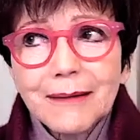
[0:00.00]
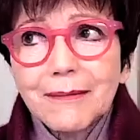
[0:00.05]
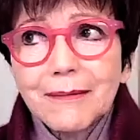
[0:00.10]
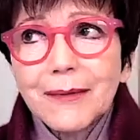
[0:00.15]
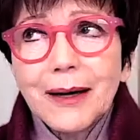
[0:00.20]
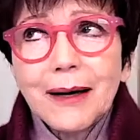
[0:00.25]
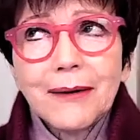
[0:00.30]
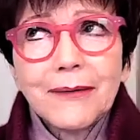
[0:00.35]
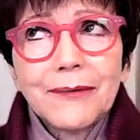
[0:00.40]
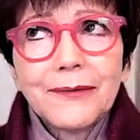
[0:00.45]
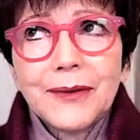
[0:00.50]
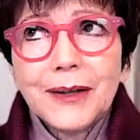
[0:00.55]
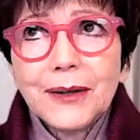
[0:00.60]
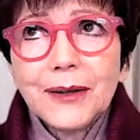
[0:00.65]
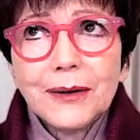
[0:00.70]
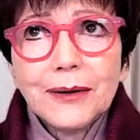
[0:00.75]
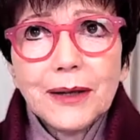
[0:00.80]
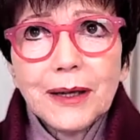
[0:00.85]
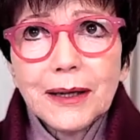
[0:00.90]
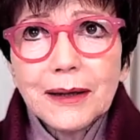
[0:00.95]
I feel
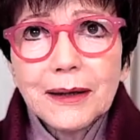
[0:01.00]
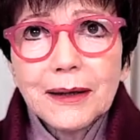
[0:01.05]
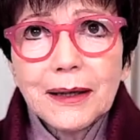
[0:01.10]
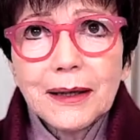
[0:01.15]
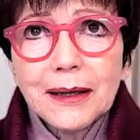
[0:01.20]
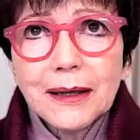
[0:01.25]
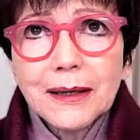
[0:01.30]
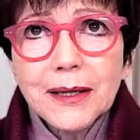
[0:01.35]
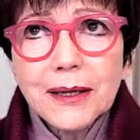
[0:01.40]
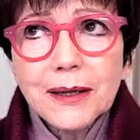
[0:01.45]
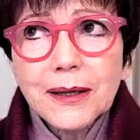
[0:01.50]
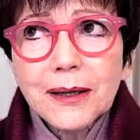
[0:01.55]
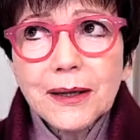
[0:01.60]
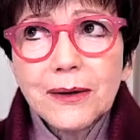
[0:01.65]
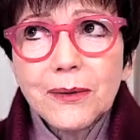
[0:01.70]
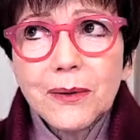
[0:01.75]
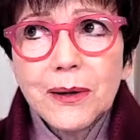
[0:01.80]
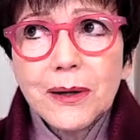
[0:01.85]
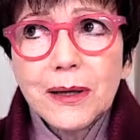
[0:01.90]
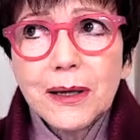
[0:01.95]
like the Angelic
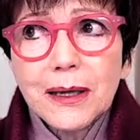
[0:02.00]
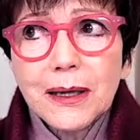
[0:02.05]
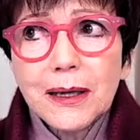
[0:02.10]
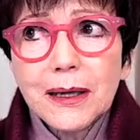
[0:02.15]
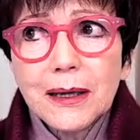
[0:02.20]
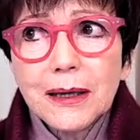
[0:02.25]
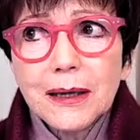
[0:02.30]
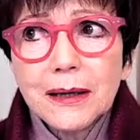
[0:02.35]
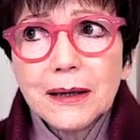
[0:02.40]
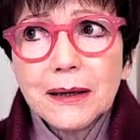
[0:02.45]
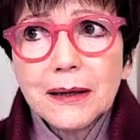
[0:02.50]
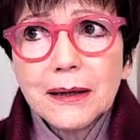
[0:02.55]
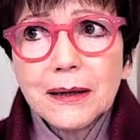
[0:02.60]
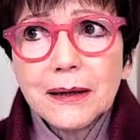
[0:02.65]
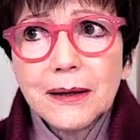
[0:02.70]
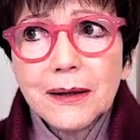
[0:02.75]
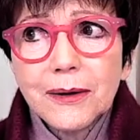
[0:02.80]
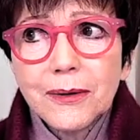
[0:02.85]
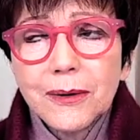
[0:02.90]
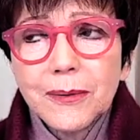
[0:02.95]
Choir,
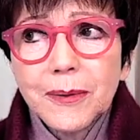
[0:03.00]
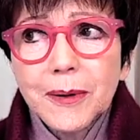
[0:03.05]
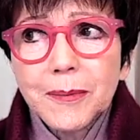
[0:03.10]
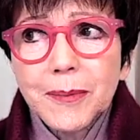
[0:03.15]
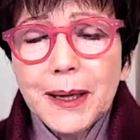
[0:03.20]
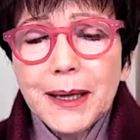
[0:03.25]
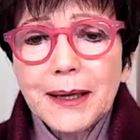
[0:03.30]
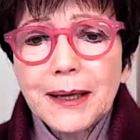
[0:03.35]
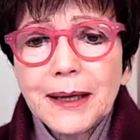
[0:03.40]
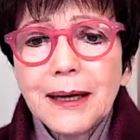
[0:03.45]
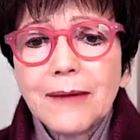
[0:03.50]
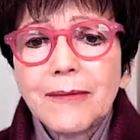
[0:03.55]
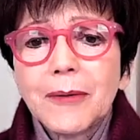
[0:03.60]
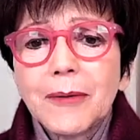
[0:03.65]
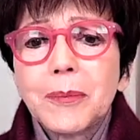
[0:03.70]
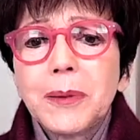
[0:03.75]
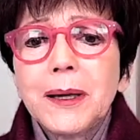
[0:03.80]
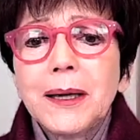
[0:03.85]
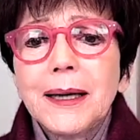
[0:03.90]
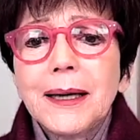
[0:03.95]
the group I'm painting, have a
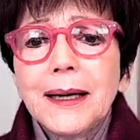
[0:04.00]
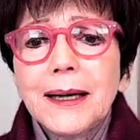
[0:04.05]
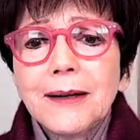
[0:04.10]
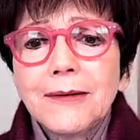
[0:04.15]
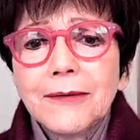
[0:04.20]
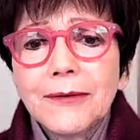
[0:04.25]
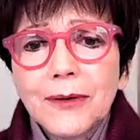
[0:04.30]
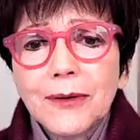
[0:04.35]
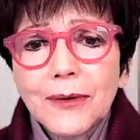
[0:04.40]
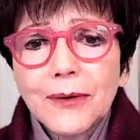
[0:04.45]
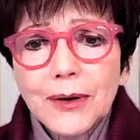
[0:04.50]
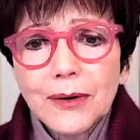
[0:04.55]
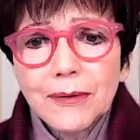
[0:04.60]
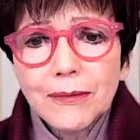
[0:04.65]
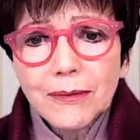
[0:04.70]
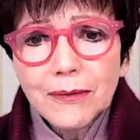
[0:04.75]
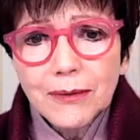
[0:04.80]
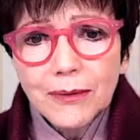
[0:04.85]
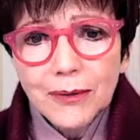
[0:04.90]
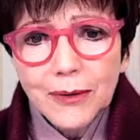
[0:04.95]
plan for the
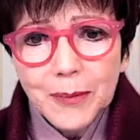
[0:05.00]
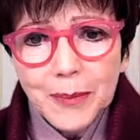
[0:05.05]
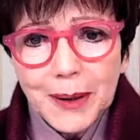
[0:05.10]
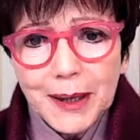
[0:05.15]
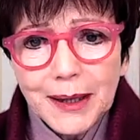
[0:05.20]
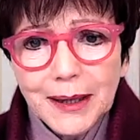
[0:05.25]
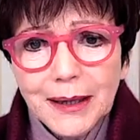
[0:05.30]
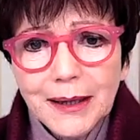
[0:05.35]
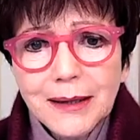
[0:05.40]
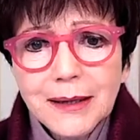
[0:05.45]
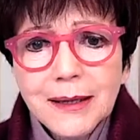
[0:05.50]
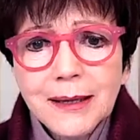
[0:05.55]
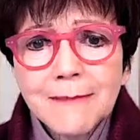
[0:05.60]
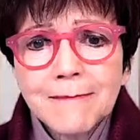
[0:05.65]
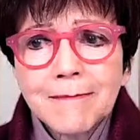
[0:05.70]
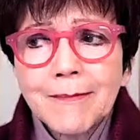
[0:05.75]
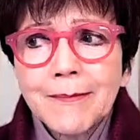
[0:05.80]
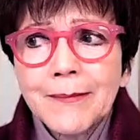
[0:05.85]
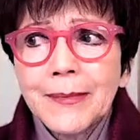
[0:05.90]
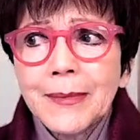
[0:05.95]
all the paintings,
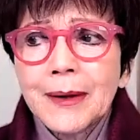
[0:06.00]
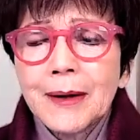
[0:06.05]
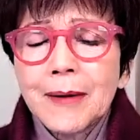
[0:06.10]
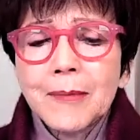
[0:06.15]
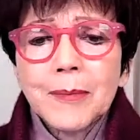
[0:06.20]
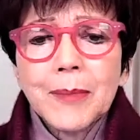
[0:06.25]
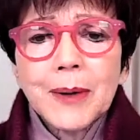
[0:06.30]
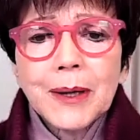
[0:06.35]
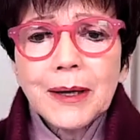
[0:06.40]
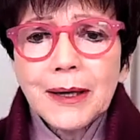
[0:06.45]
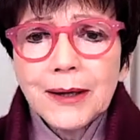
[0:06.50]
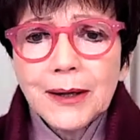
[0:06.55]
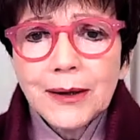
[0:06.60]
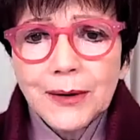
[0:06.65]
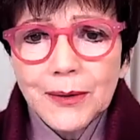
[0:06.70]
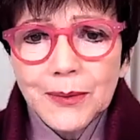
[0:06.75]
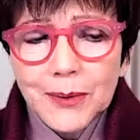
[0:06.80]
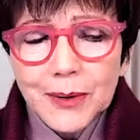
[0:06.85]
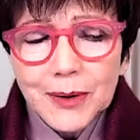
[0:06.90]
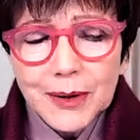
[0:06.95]
but I don't know
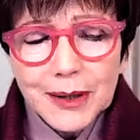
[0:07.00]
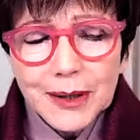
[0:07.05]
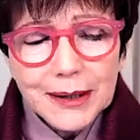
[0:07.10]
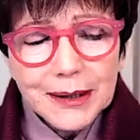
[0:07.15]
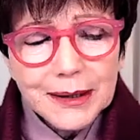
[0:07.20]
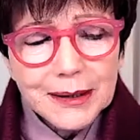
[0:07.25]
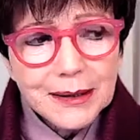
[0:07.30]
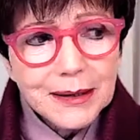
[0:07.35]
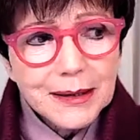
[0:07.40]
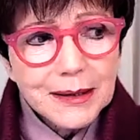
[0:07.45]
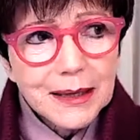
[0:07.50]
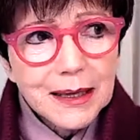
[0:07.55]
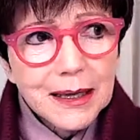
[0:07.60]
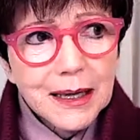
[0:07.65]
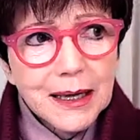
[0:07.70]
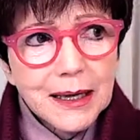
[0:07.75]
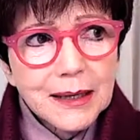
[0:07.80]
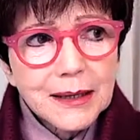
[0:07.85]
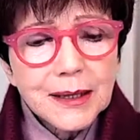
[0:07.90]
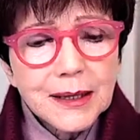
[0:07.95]
what it is. Mm.
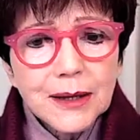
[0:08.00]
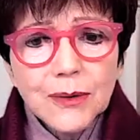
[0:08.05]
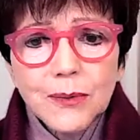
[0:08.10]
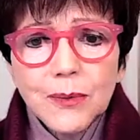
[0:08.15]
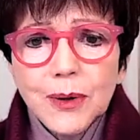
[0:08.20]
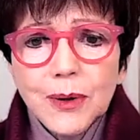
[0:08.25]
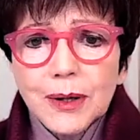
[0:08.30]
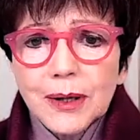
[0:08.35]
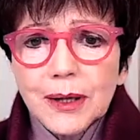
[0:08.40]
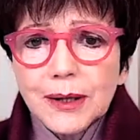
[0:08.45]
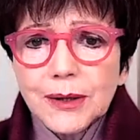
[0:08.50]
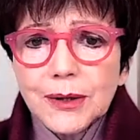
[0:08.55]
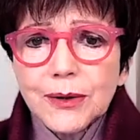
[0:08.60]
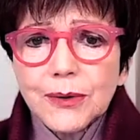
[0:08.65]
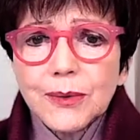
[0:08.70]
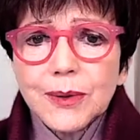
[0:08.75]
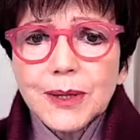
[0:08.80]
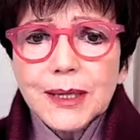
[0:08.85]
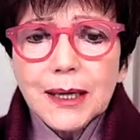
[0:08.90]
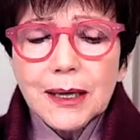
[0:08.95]
So what I do is
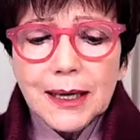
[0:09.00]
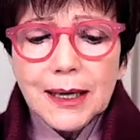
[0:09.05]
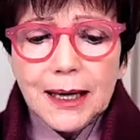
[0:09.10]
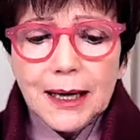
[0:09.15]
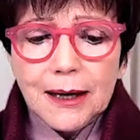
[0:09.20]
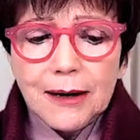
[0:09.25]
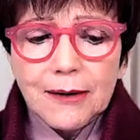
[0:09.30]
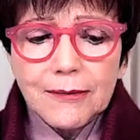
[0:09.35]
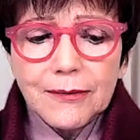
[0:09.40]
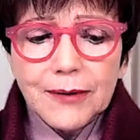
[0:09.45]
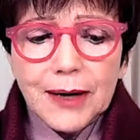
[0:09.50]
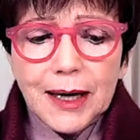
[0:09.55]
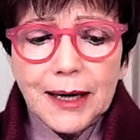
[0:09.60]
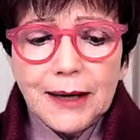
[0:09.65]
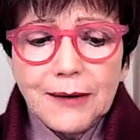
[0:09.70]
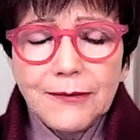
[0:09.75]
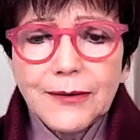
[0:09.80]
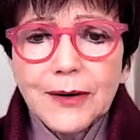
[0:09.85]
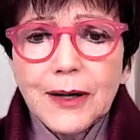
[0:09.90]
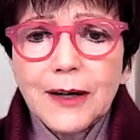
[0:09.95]
I have A
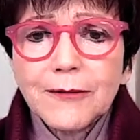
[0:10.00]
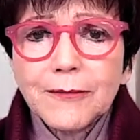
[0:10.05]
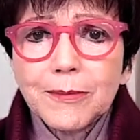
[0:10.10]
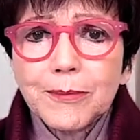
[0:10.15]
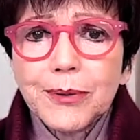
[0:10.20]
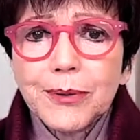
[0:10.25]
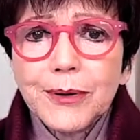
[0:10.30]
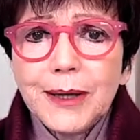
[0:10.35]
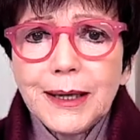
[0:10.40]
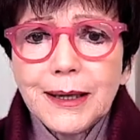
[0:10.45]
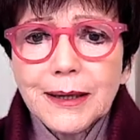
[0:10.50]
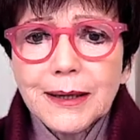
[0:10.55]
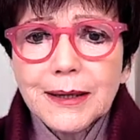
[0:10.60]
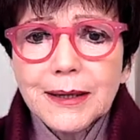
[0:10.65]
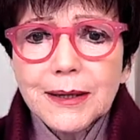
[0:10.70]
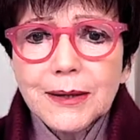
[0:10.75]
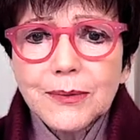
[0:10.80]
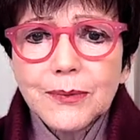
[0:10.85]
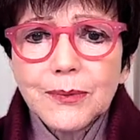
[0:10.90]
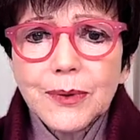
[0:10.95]
five prints
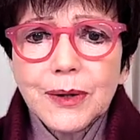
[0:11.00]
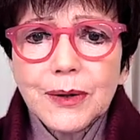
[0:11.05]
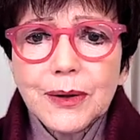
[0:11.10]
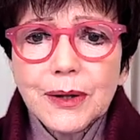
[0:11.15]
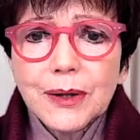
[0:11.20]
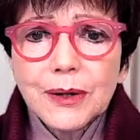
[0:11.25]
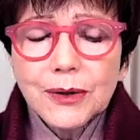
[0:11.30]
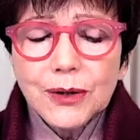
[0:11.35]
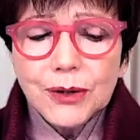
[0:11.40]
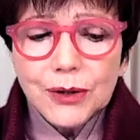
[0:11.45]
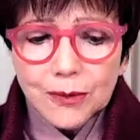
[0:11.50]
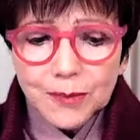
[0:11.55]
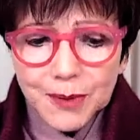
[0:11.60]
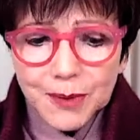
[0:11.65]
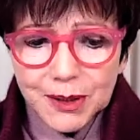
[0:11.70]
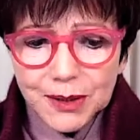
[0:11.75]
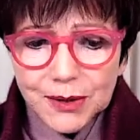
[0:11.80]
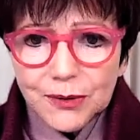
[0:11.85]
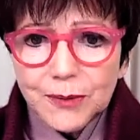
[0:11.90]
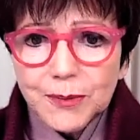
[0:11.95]
with the job
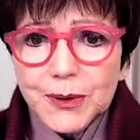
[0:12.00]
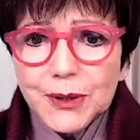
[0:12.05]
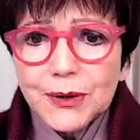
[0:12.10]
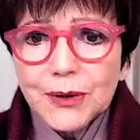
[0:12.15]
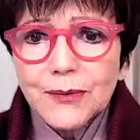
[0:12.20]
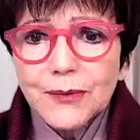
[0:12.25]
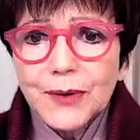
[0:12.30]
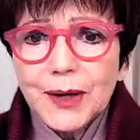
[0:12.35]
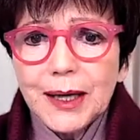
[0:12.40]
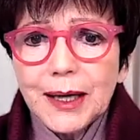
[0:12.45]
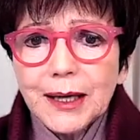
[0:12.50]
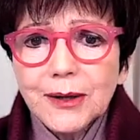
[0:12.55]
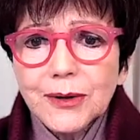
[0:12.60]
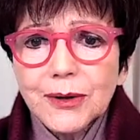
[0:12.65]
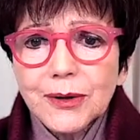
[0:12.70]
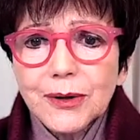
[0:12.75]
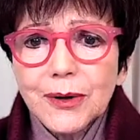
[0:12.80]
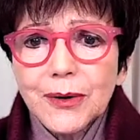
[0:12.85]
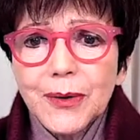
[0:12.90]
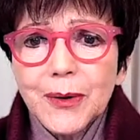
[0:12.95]
description of the angel on
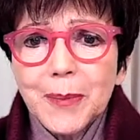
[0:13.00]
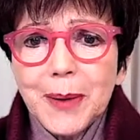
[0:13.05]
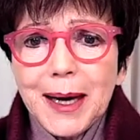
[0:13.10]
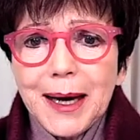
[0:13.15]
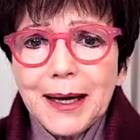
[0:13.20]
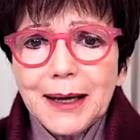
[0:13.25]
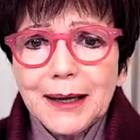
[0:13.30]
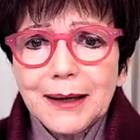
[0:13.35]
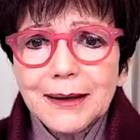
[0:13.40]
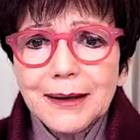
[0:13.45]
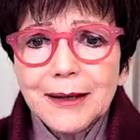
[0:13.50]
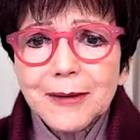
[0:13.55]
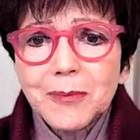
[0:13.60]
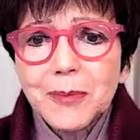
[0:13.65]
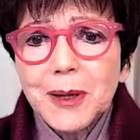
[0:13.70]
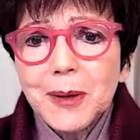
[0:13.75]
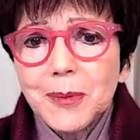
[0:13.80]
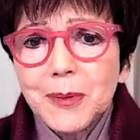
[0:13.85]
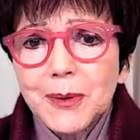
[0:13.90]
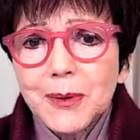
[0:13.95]
the back that people
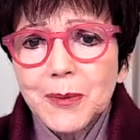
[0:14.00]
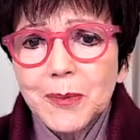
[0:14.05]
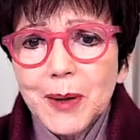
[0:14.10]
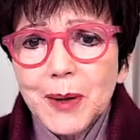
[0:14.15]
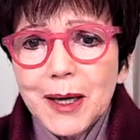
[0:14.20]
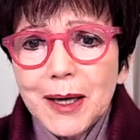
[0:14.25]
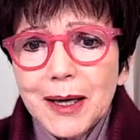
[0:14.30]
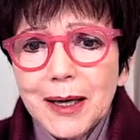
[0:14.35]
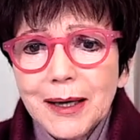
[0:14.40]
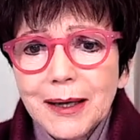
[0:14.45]
can buy.